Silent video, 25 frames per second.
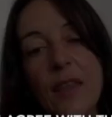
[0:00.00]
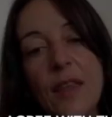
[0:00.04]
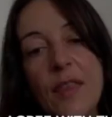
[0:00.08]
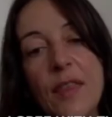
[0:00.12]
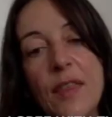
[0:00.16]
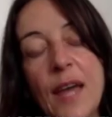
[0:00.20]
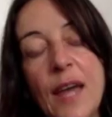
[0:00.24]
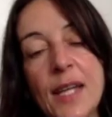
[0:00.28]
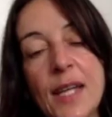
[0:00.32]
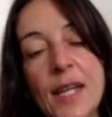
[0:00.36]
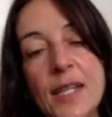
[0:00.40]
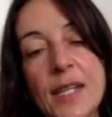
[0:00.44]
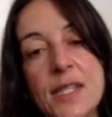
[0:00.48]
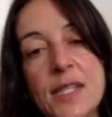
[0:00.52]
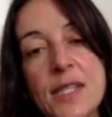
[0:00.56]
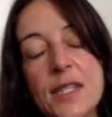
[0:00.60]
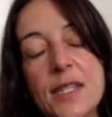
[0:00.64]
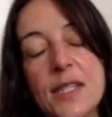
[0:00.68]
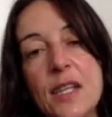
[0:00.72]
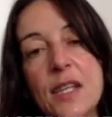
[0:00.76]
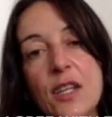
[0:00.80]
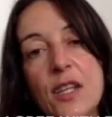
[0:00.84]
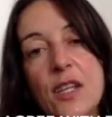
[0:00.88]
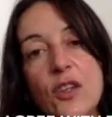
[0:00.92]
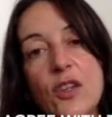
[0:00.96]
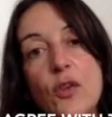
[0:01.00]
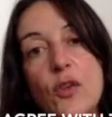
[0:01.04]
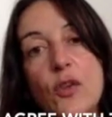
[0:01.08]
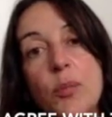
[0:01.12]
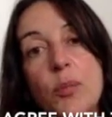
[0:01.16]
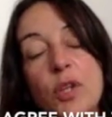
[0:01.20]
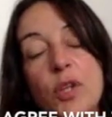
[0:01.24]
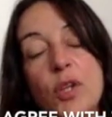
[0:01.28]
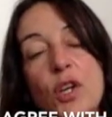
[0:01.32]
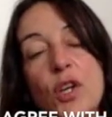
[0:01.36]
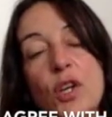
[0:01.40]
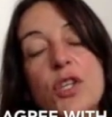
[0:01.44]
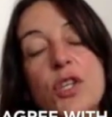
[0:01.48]
That the
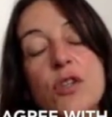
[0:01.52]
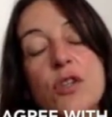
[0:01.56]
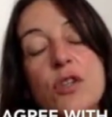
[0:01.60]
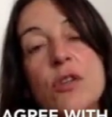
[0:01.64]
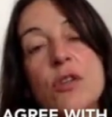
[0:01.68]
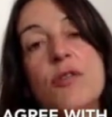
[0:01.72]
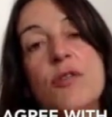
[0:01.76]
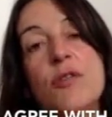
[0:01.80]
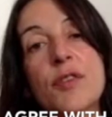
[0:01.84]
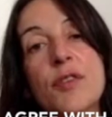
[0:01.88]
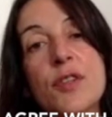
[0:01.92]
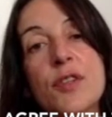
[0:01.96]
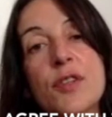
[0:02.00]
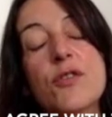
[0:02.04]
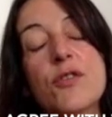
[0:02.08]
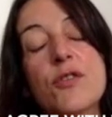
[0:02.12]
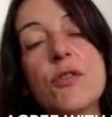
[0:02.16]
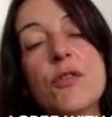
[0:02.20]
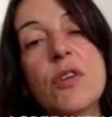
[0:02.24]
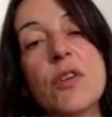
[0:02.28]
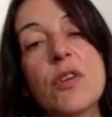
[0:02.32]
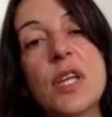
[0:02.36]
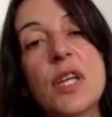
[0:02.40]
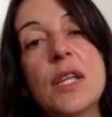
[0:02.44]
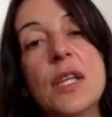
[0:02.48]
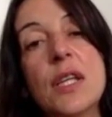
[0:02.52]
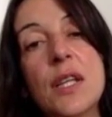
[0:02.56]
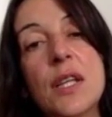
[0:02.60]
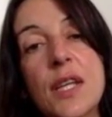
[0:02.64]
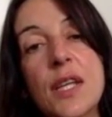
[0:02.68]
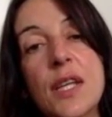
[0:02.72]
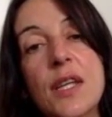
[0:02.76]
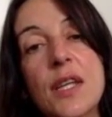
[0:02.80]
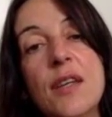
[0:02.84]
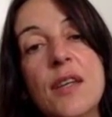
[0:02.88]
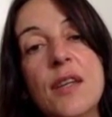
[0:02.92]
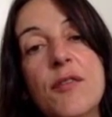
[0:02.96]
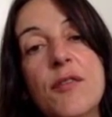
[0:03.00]
block universe
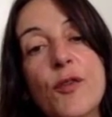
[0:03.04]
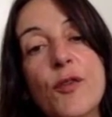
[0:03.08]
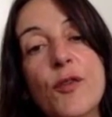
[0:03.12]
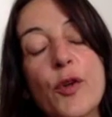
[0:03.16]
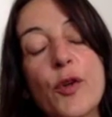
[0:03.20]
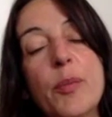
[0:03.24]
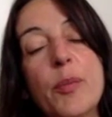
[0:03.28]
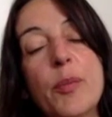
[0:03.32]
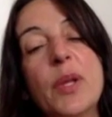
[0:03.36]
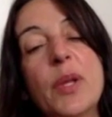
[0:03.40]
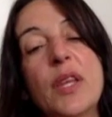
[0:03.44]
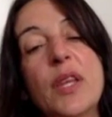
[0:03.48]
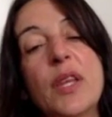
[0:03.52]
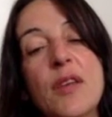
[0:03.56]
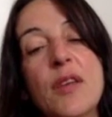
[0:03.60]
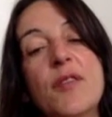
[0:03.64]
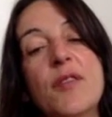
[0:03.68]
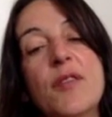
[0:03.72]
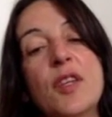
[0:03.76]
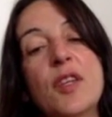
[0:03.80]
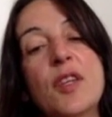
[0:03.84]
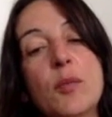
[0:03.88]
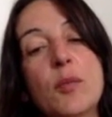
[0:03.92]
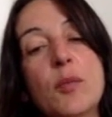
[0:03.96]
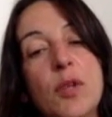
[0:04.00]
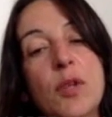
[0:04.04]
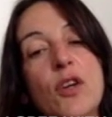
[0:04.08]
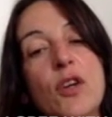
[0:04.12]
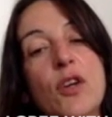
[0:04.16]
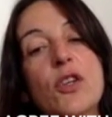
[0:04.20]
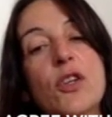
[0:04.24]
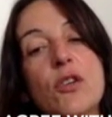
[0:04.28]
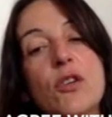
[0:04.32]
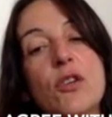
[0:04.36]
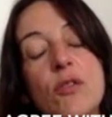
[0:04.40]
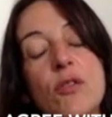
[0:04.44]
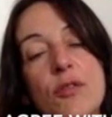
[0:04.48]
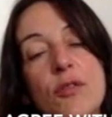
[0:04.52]
really, if we believe in the
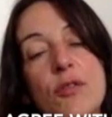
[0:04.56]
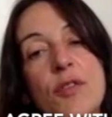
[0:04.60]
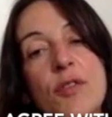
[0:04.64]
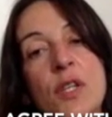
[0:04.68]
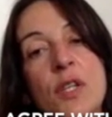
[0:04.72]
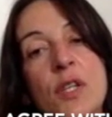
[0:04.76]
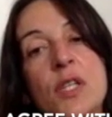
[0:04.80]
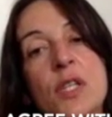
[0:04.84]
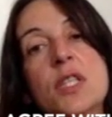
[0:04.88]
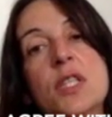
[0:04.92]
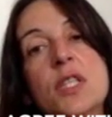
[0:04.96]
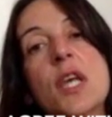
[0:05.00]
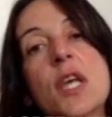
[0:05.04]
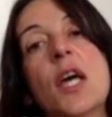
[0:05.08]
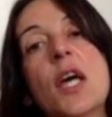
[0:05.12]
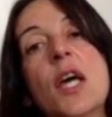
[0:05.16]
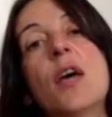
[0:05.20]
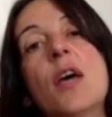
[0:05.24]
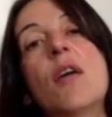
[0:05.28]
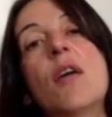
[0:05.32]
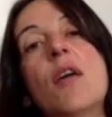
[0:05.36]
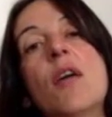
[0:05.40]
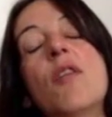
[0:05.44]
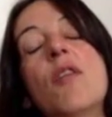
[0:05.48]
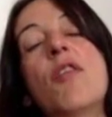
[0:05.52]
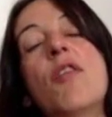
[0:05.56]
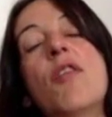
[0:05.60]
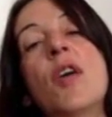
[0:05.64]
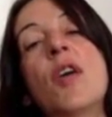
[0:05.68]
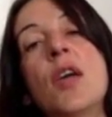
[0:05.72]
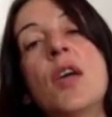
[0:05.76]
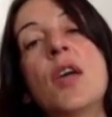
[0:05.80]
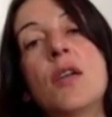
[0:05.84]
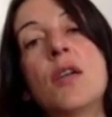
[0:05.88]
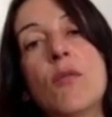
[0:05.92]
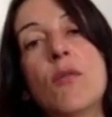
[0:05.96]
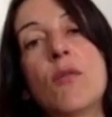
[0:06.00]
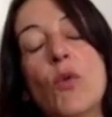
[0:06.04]
block universe,
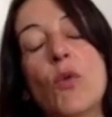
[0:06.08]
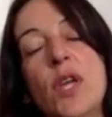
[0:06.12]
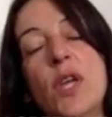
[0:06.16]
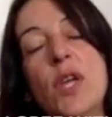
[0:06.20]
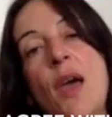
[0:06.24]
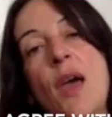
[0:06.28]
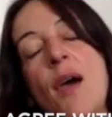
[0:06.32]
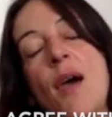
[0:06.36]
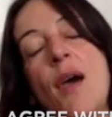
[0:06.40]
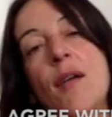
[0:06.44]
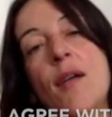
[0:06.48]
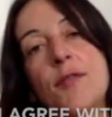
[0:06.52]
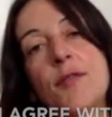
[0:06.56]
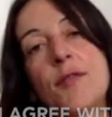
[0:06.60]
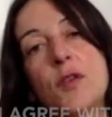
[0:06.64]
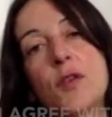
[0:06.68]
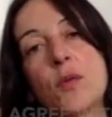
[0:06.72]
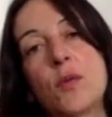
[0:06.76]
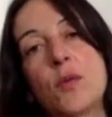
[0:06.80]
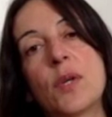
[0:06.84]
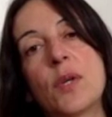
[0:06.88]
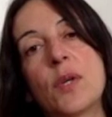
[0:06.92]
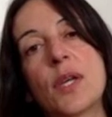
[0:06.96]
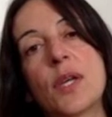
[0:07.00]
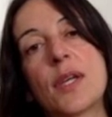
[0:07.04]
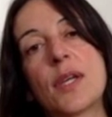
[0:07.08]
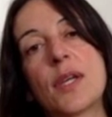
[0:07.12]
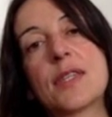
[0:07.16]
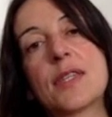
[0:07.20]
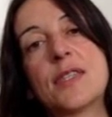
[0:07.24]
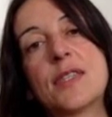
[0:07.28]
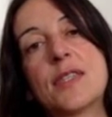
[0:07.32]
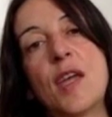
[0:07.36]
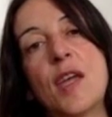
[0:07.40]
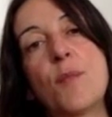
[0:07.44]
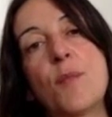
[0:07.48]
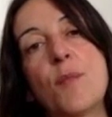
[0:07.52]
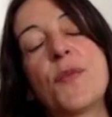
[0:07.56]
then we have to
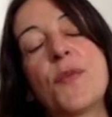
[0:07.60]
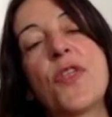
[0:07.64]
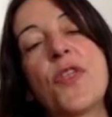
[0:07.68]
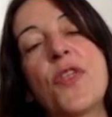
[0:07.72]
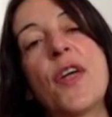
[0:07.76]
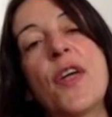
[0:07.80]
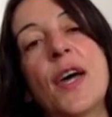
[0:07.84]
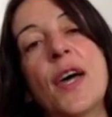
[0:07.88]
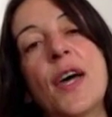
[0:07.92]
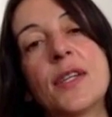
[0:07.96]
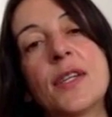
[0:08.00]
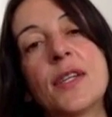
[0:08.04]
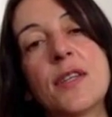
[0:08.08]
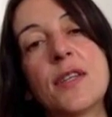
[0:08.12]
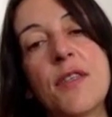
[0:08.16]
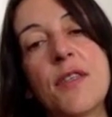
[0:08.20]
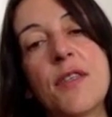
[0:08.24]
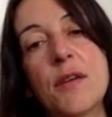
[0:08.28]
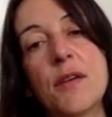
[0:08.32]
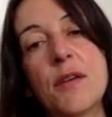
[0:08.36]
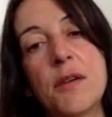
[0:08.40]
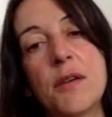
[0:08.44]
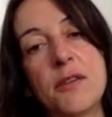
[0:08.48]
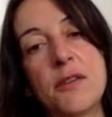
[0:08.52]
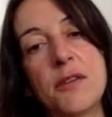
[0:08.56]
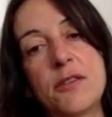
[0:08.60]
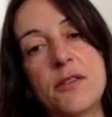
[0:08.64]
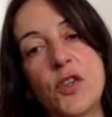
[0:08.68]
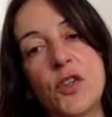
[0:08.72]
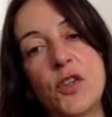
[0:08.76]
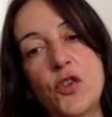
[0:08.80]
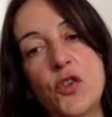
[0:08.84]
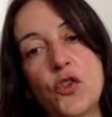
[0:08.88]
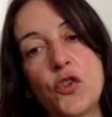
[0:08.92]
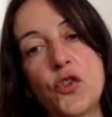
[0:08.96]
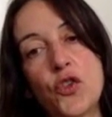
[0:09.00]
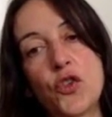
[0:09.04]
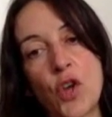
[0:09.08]
accept that there is
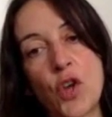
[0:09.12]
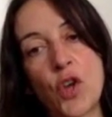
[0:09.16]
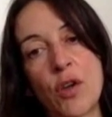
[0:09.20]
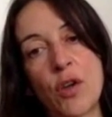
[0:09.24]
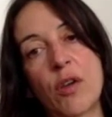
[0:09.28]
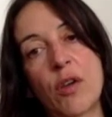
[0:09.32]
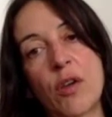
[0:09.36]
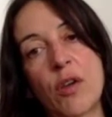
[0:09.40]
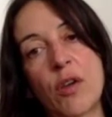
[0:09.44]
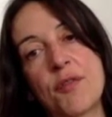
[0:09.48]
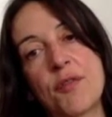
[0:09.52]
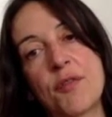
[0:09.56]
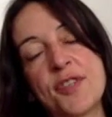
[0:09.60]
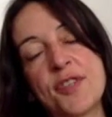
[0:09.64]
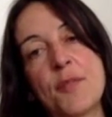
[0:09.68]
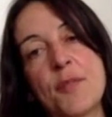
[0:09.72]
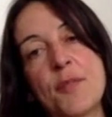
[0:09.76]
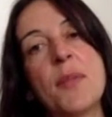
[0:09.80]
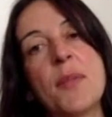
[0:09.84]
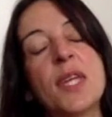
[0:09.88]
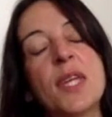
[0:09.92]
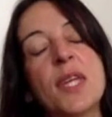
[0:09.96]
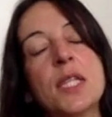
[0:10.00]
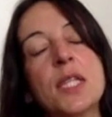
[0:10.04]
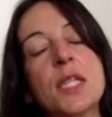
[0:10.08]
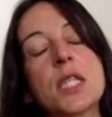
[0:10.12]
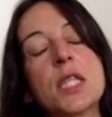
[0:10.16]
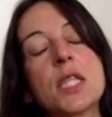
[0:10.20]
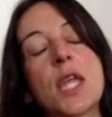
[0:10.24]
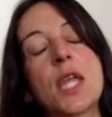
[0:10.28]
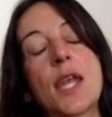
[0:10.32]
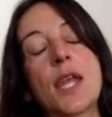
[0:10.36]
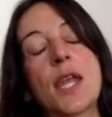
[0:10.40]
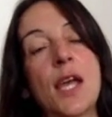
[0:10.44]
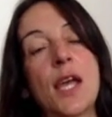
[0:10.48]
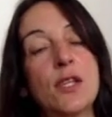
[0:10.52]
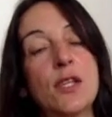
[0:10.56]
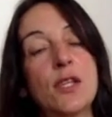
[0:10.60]
this chunk of cement that
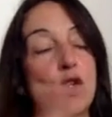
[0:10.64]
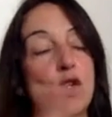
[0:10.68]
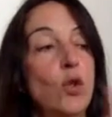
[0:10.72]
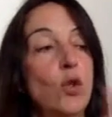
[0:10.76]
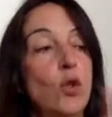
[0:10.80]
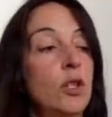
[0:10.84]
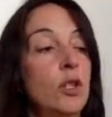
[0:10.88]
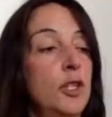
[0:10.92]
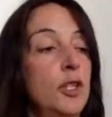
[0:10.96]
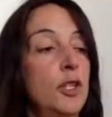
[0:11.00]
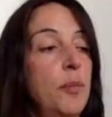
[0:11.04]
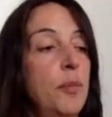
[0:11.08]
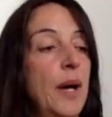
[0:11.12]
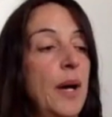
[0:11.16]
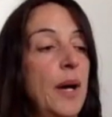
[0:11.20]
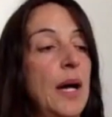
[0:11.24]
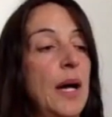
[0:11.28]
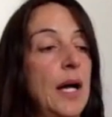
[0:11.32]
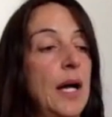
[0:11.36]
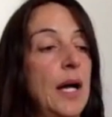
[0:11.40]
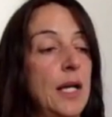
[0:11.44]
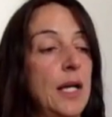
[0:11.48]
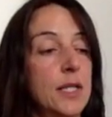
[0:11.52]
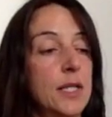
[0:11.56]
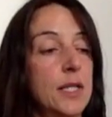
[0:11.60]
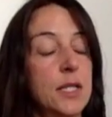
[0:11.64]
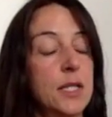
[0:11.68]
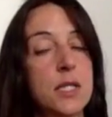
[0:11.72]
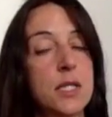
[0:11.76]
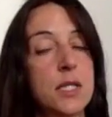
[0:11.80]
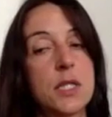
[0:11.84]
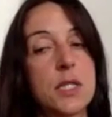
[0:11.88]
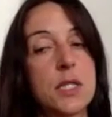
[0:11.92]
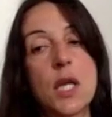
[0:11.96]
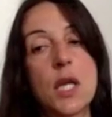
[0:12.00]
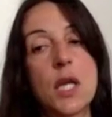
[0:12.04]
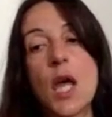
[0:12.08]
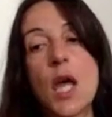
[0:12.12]
has all the
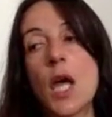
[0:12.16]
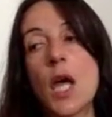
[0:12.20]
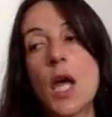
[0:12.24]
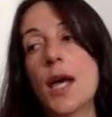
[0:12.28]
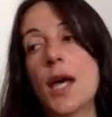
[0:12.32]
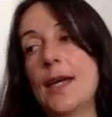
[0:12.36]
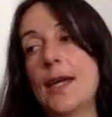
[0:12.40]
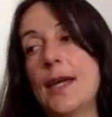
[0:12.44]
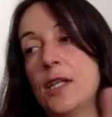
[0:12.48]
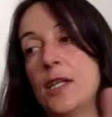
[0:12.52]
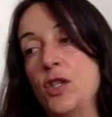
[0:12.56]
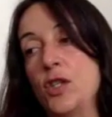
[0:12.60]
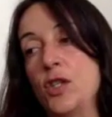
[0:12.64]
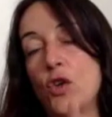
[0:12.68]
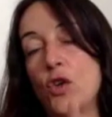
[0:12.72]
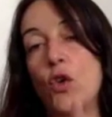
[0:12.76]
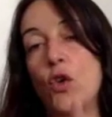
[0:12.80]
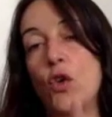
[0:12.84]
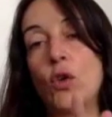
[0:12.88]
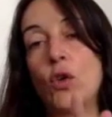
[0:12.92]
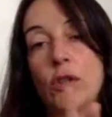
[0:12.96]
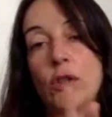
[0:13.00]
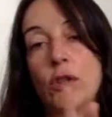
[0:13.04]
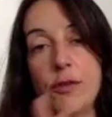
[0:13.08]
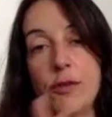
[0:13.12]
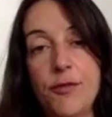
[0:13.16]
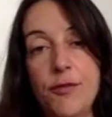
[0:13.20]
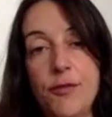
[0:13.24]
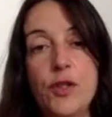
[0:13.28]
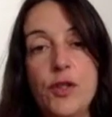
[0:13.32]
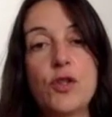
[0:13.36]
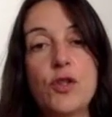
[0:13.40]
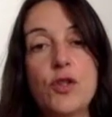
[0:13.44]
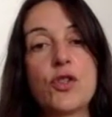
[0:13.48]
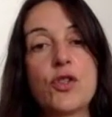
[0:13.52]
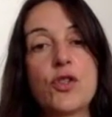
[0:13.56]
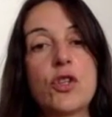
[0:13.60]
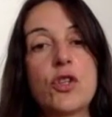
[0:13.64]
past and all the
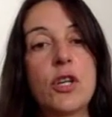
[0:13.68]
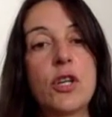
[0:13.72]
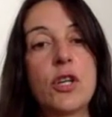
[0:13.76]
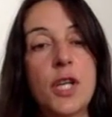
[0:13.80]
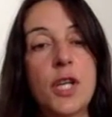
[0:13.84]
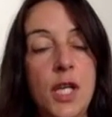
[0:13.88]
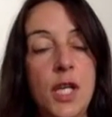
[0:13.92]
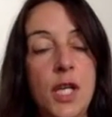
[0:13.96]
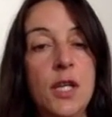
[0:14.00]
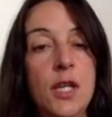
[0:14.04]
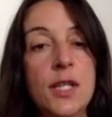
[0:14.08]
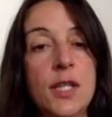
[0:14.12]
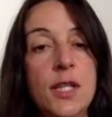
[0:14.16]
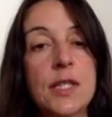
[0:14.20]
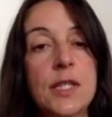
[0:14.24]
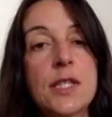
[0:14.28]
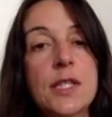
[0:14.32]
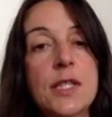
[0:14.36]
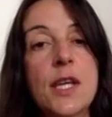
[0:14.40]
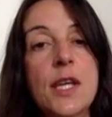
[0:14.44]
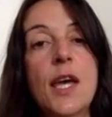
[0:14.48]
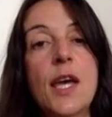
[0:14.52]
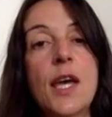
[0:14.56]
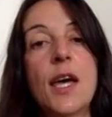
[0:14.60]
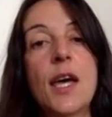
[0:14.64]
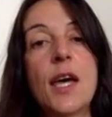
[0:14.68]
future in it.